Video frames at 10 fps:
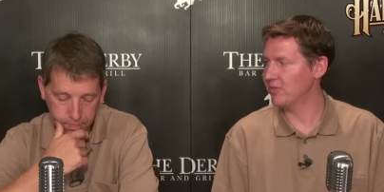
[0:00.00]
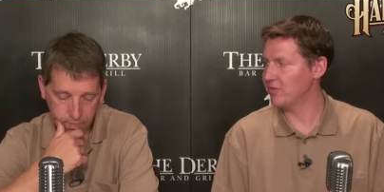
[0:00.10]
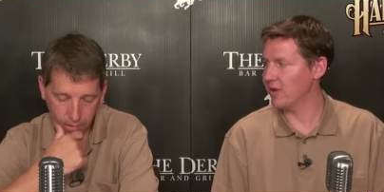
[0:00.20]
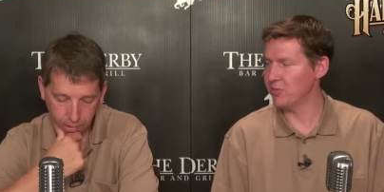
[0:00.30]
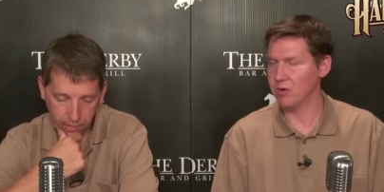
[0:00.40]

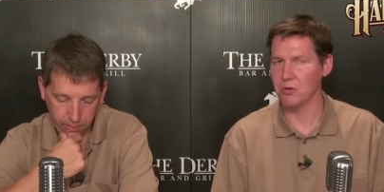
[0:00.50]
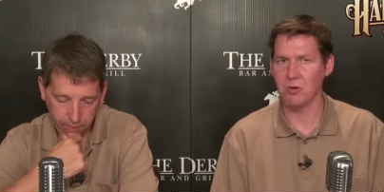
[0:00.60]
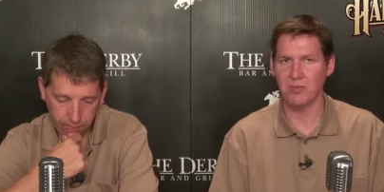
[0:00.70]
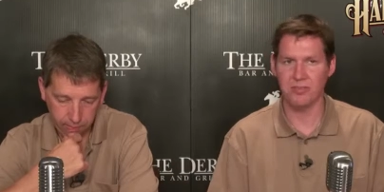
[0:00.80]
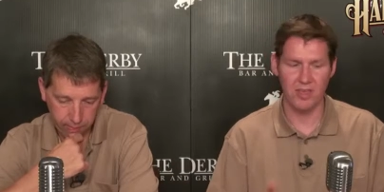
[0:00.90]
Speaker 1: straight three year
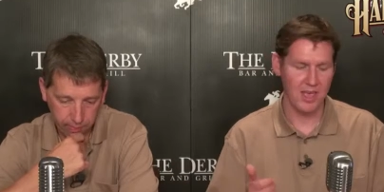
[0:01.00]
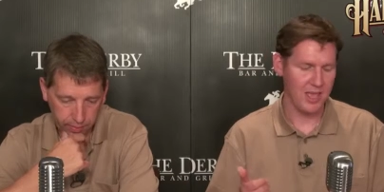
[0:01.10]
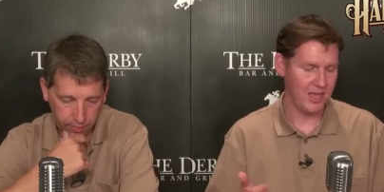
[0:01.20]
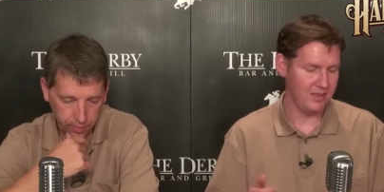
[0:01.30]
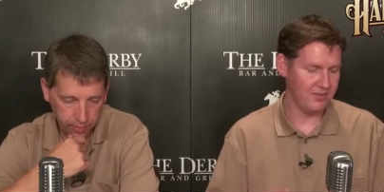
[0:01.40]
olds.
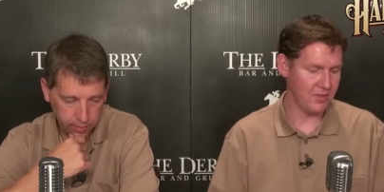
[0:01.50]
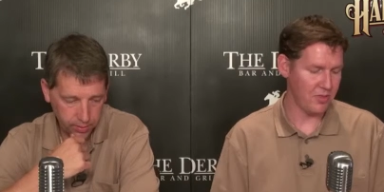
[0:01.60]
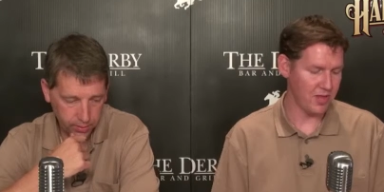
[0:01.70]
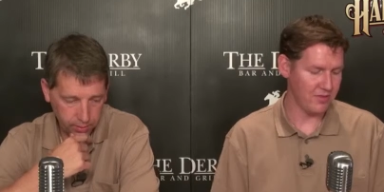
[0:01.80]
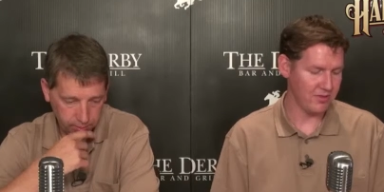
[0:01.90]
He's in
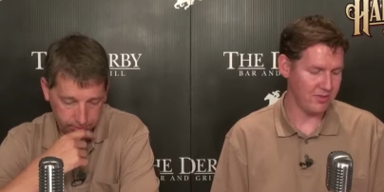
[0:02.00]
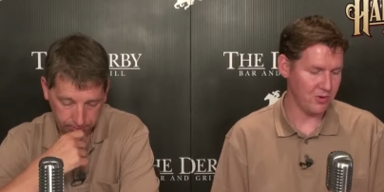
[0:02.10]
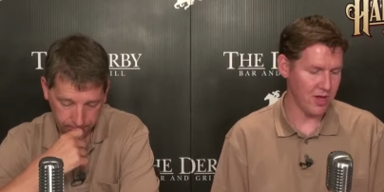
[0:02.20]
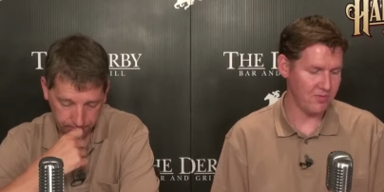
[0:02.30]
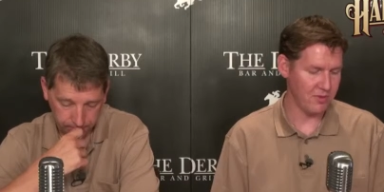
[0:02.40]
the thick of it
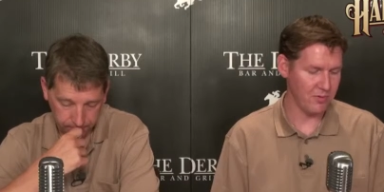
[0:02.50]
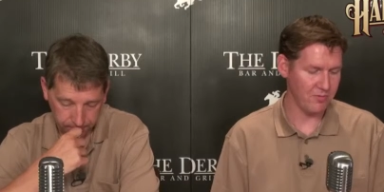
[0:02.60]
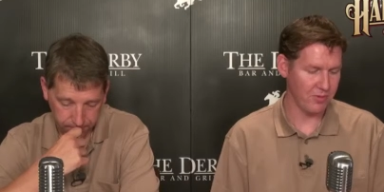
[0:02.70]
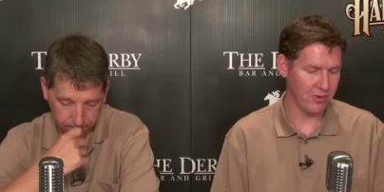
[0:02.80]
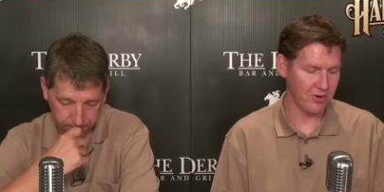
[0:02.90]
too. I have him in
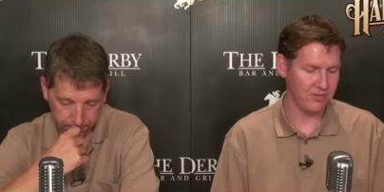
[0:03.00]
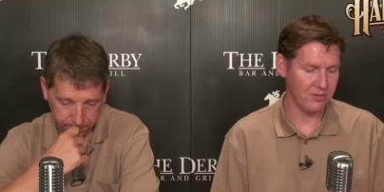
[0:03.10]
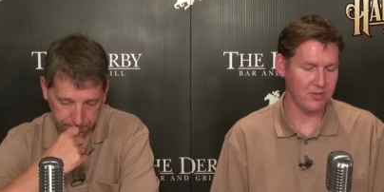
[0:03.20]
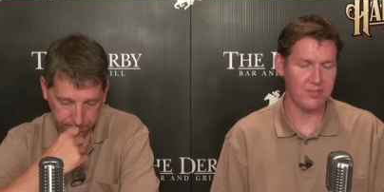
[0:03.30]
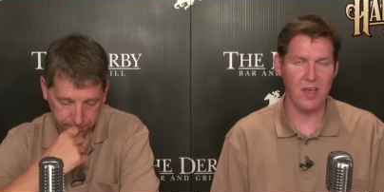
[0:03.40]
for third.
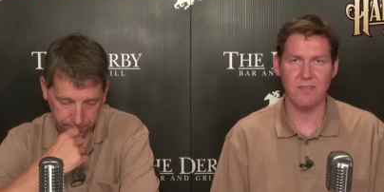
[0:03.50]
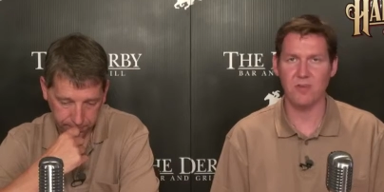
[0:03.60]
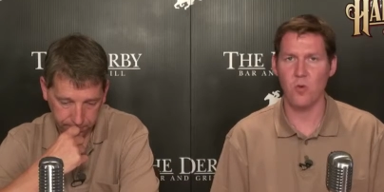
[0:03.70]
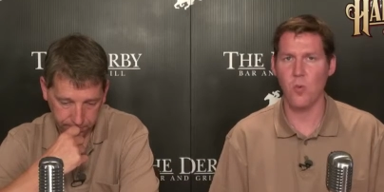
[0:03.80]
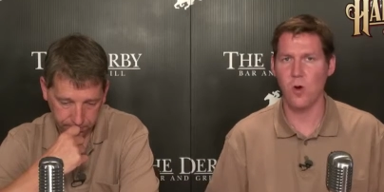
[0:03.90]
So it's
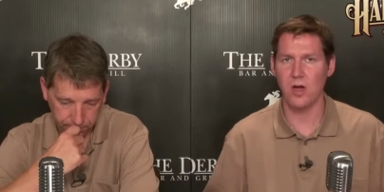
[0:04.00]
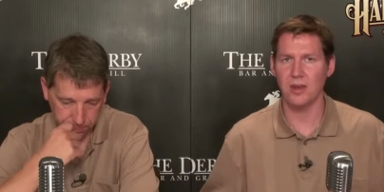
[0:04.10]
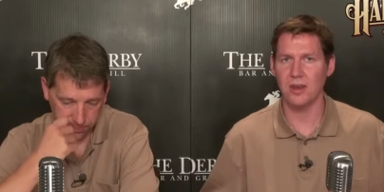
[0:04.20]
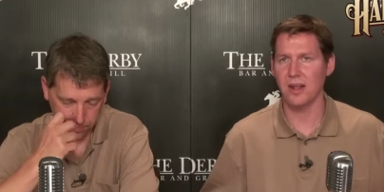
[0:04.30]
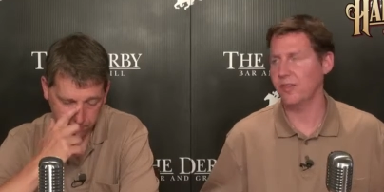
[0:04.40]
seven,
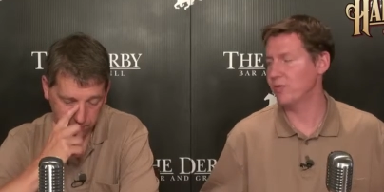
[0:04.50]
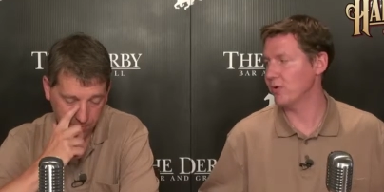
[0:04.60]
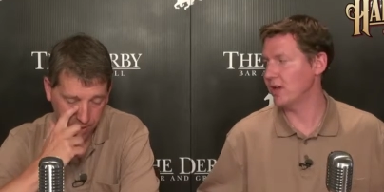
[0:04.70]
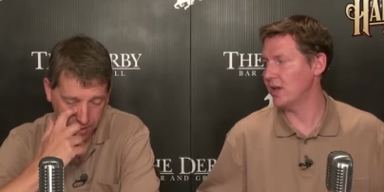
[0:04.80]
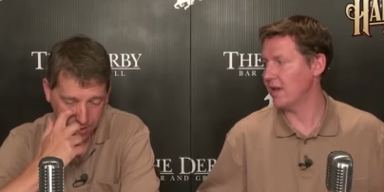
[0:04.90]
one, and
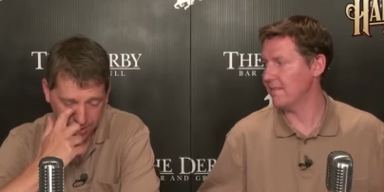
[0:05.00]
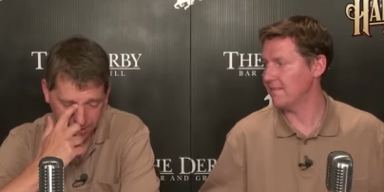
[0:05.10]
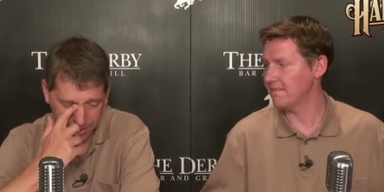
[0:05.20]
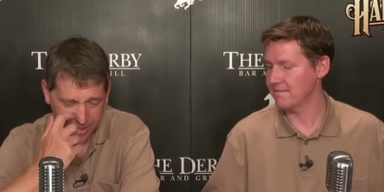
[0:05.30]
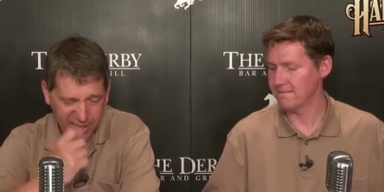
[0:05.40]
three.
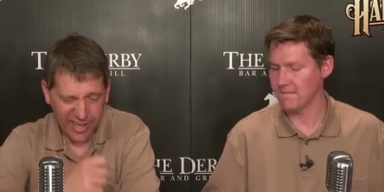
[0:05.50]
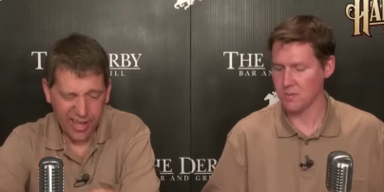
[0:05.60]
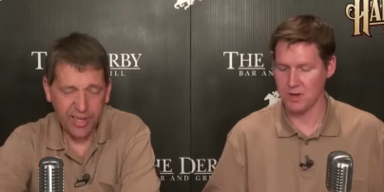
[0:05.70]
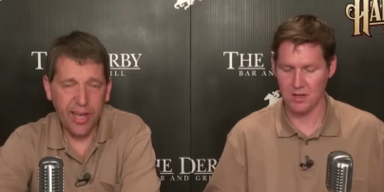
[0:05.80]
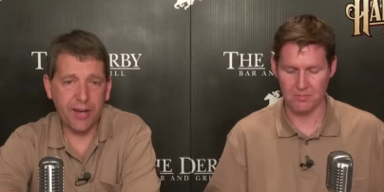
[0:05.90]
Speaker 2: Now,
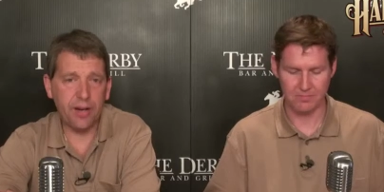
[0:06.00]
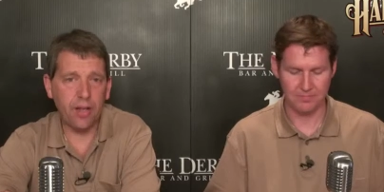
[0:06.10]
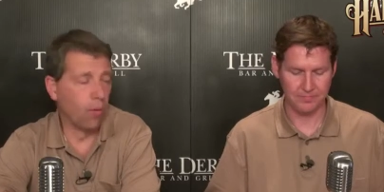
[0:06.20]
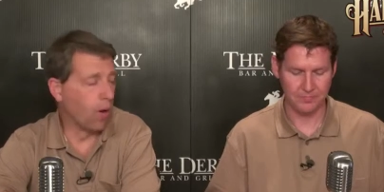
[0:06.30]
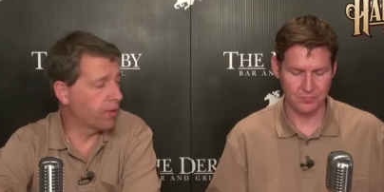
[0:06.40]
I, I landed
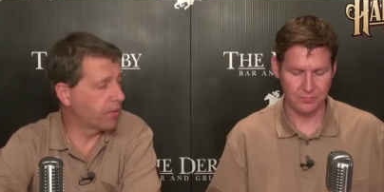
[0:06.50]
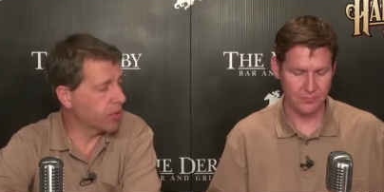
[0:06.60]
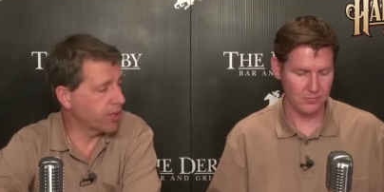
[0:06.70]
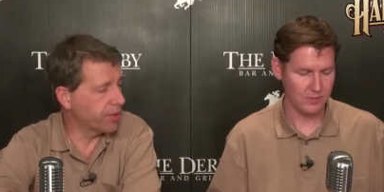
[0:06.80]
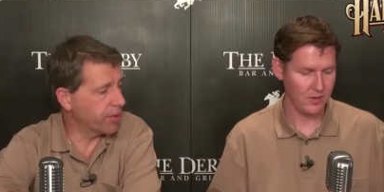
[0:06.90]
on the one
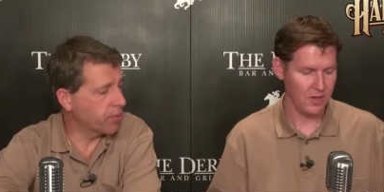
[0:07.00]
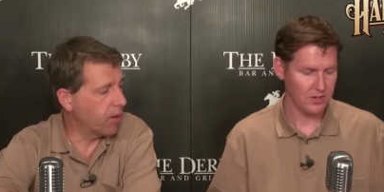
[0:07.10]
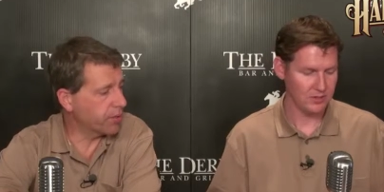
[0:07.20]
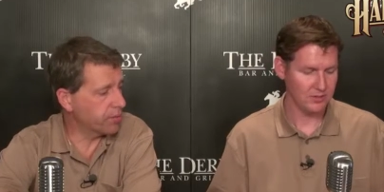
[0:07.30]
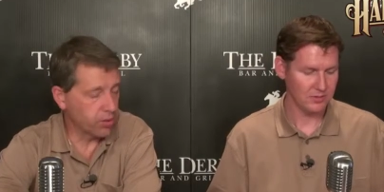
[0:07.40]
horse in here,
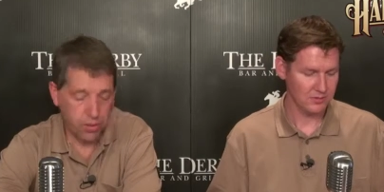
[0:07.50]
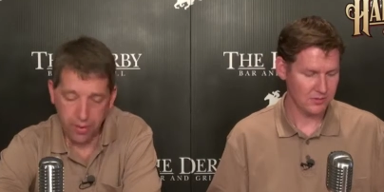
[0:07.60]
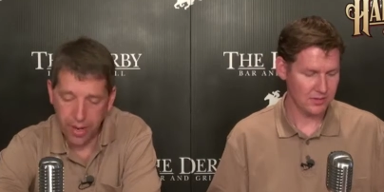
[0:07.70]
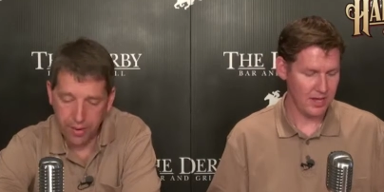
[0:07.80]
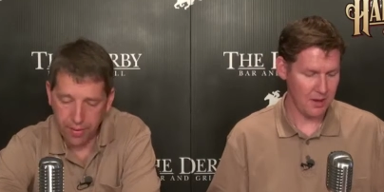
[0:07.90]

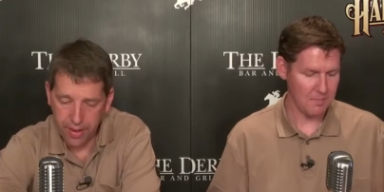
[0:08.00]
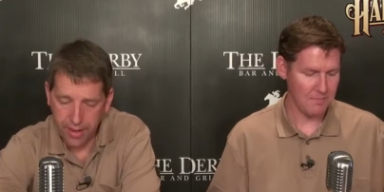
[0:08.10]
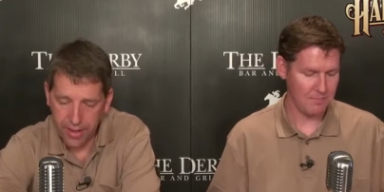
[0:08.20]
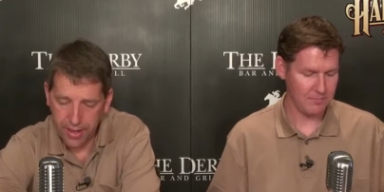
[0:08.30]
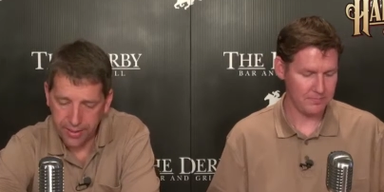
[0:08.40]
Quattro's Raider. Yeah.
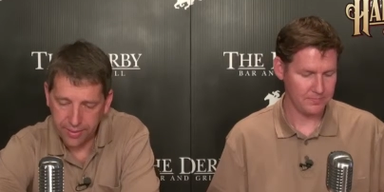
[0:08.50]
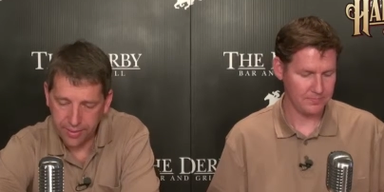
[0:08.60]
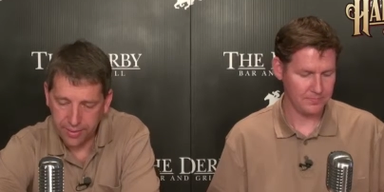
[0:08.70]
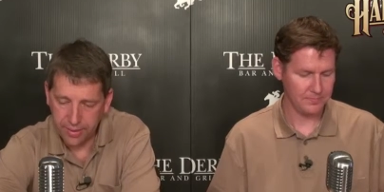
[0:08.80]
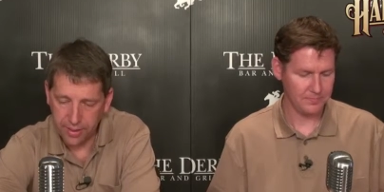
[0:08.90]
Uh, I
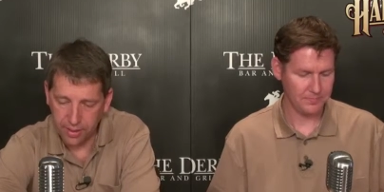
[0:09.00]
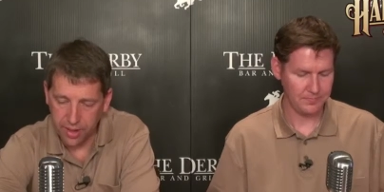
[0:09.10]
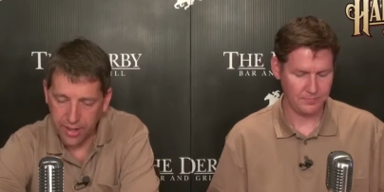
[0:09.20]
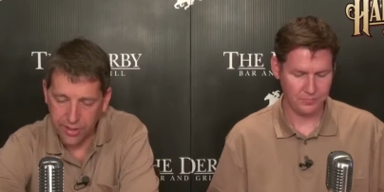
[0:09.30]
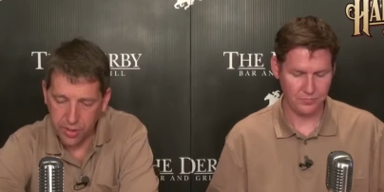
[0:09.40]
kind
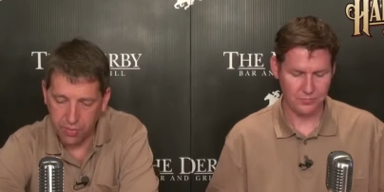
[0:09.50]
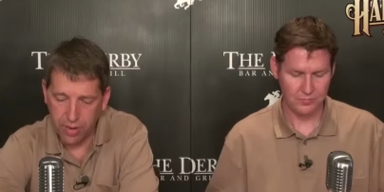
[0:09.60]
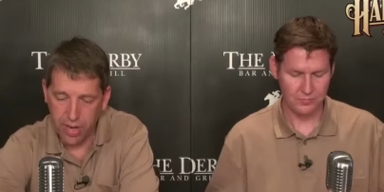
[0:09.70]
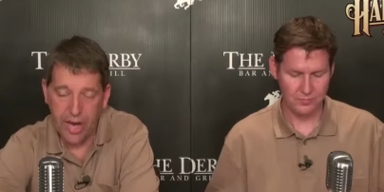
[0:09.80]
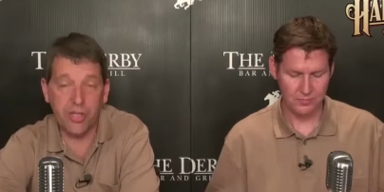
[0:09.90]
of liked his
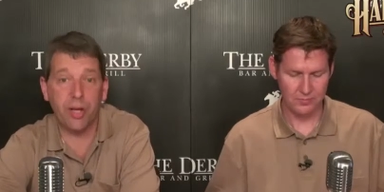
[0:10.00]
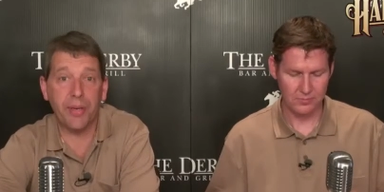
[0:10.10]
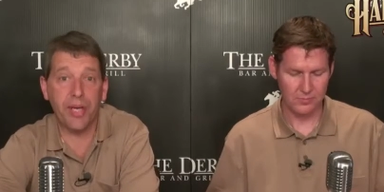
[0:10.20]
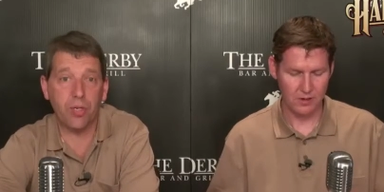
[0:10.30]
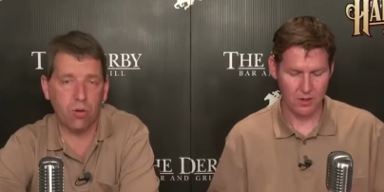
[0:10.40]
run last
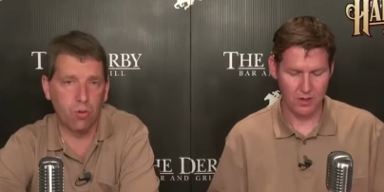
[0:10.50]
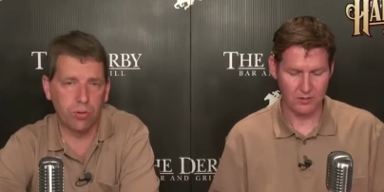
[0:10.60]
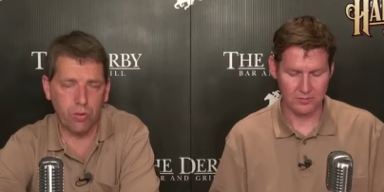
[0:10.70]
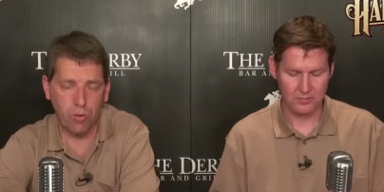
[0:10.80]
time against older